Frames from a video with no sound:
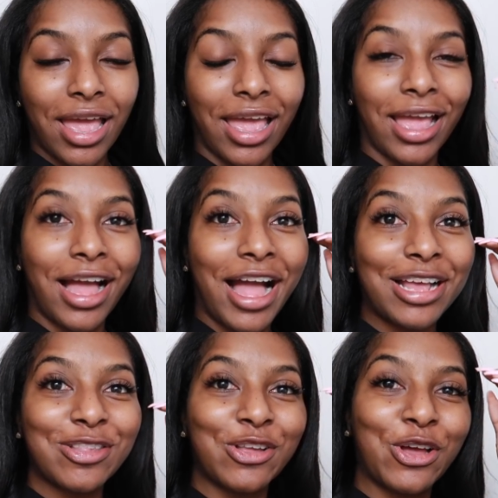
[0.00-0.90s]
Hey
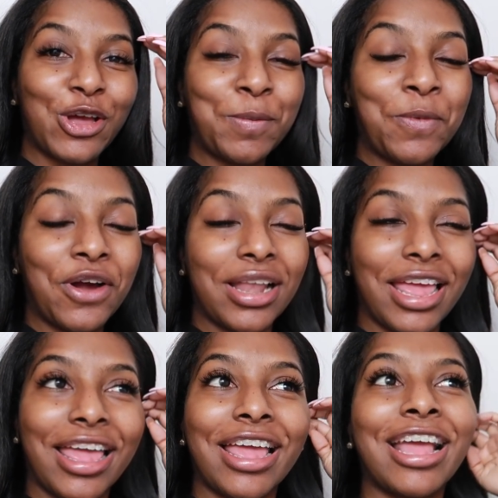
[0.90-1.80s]
guys, good
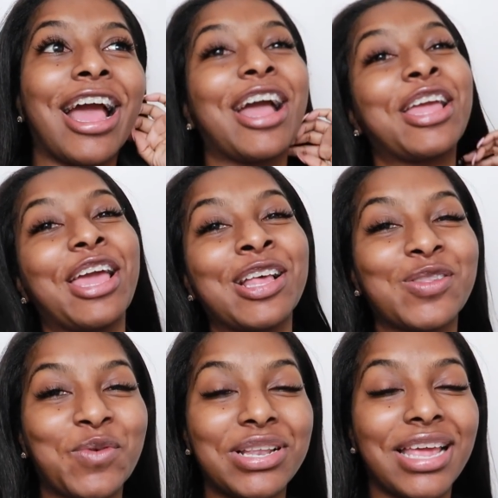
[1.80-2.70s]
morning.
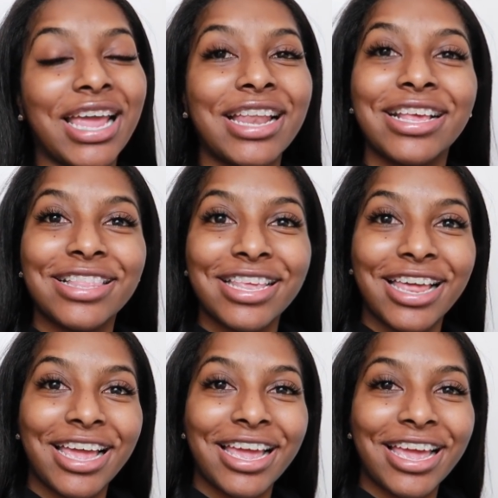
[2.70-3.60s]
Guess what day it is
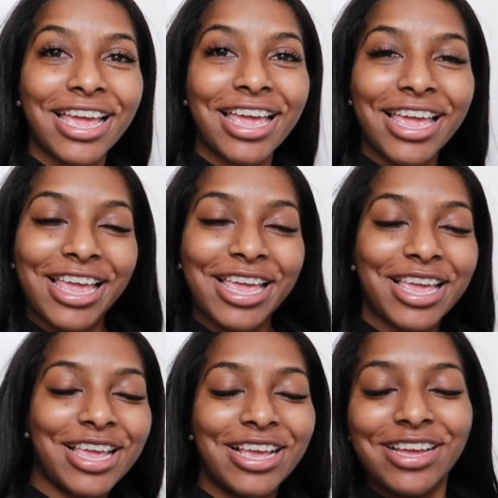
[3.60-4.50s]

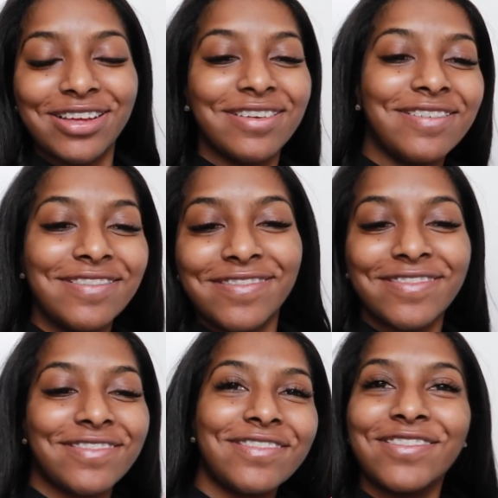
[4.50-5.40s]
today?
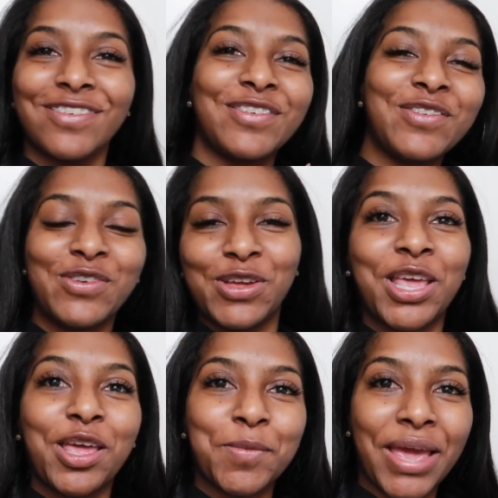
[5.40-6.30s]
Woo.
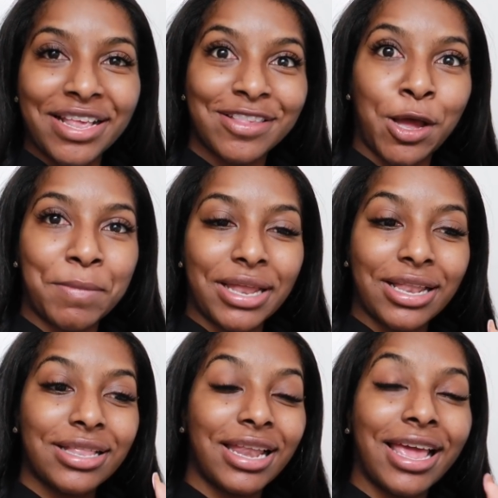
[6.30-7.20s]
Bay's
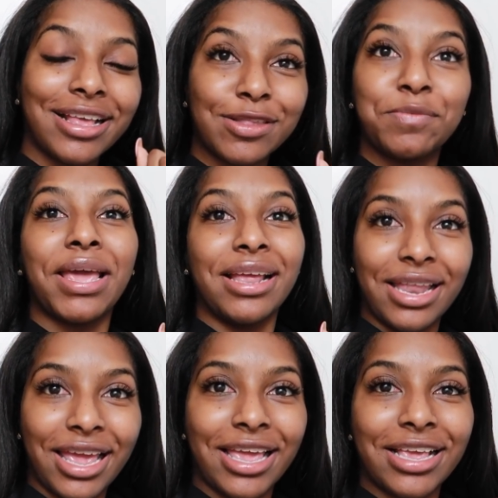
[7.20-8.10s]
coming. Today is Bay
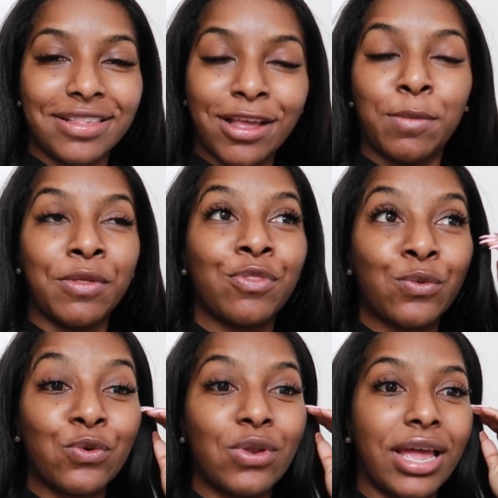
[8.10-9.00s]
Day. He's coming
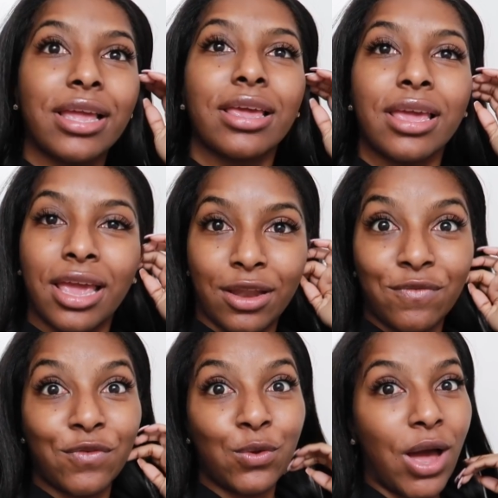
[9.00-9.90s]
through like in a
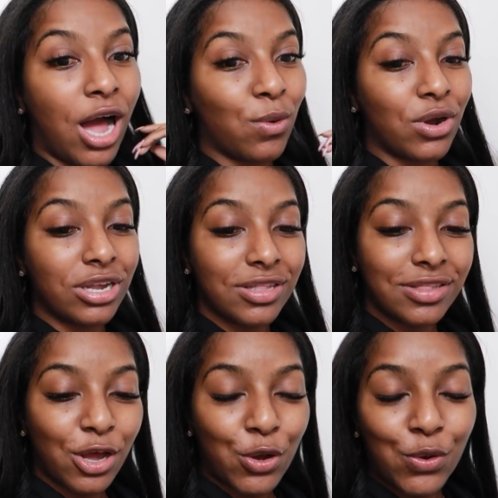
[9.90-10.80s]
few hours,
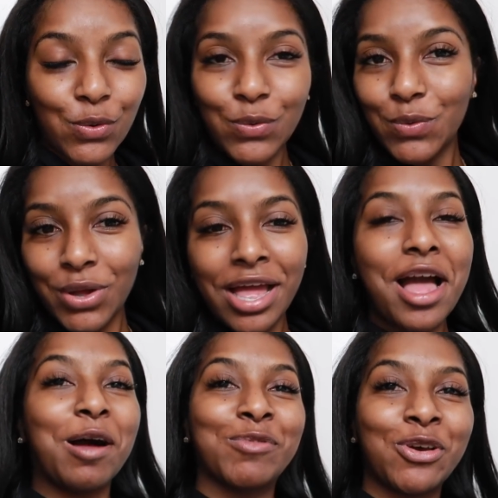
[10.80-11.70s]
so
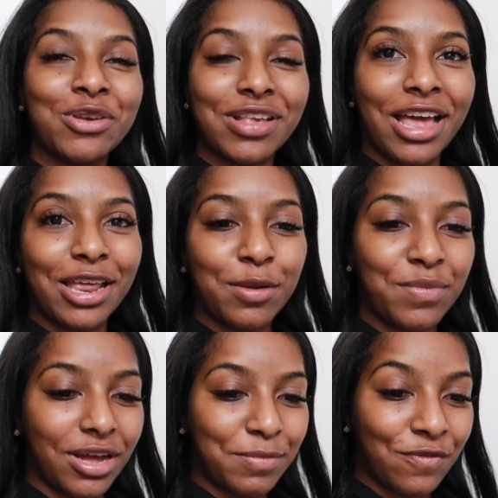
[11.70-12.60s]
I'm so
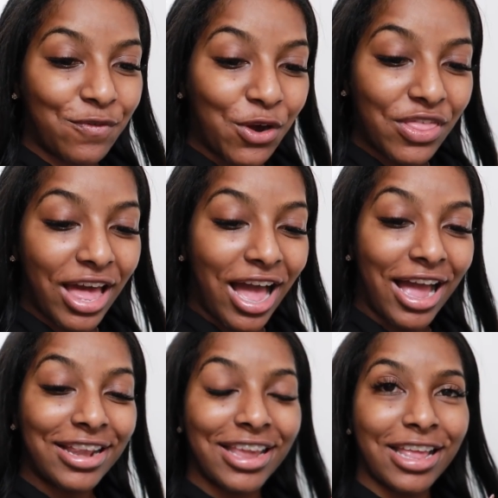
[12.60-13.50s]
excited. But before that,
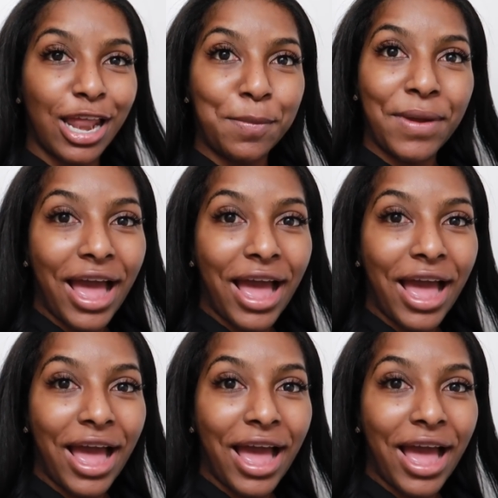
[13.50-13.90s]
I did get a